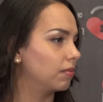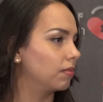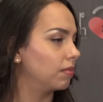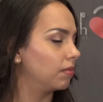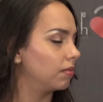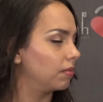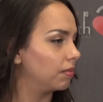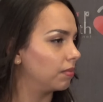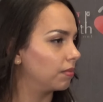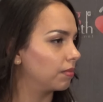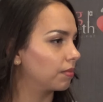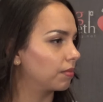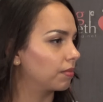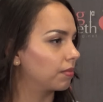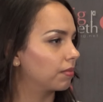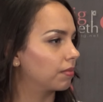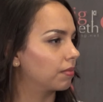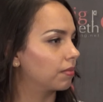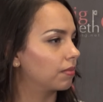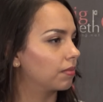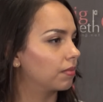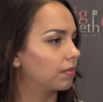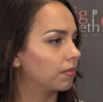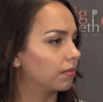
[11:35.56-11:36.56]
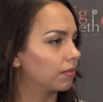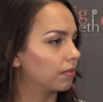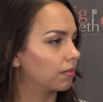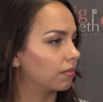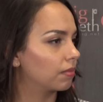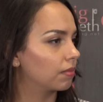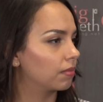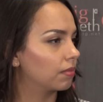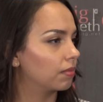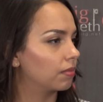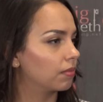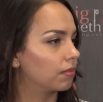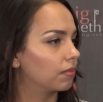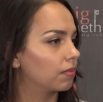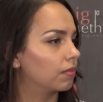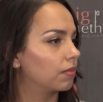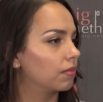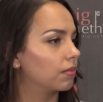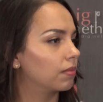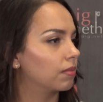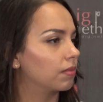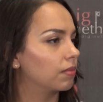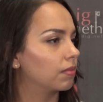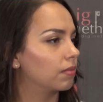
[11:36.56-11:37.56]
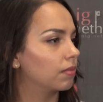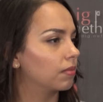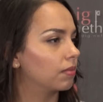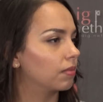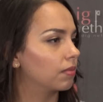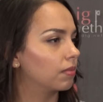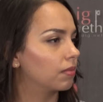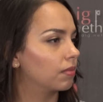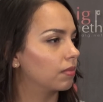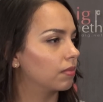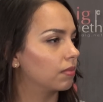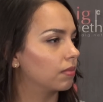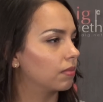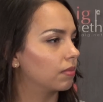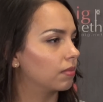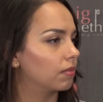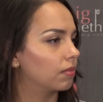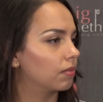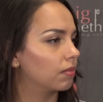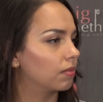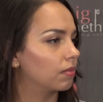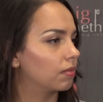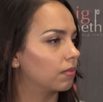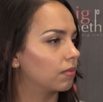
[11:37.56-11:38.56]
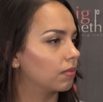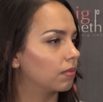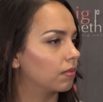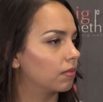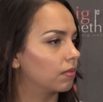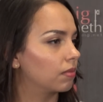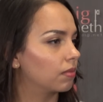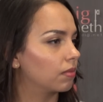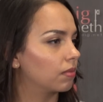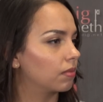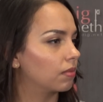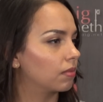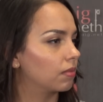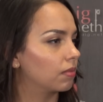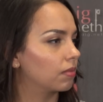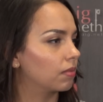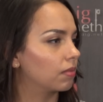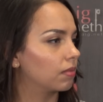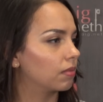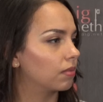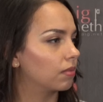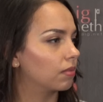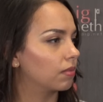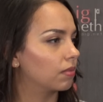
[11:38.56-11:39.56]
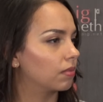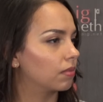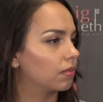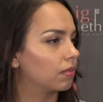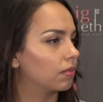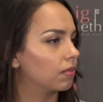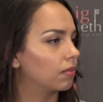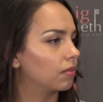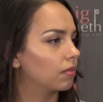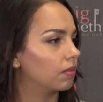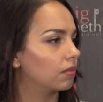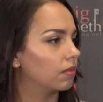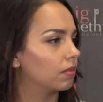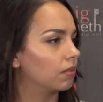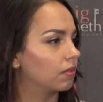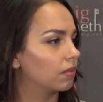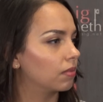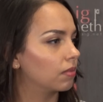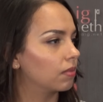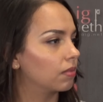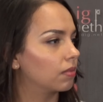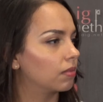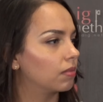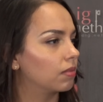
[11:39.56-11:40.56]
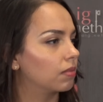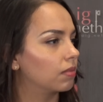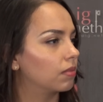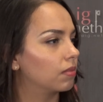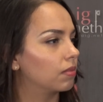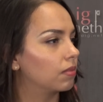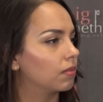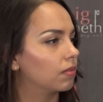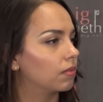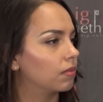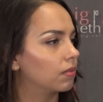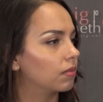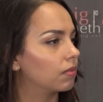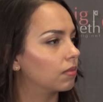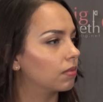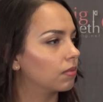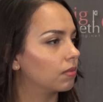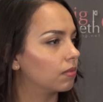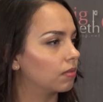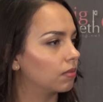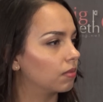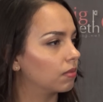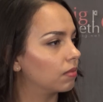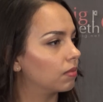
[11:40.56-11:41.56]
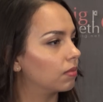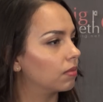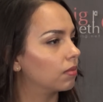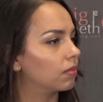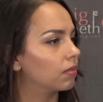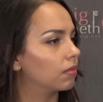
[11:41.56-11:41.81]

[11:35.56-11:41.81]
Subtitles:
This person isn't speaking.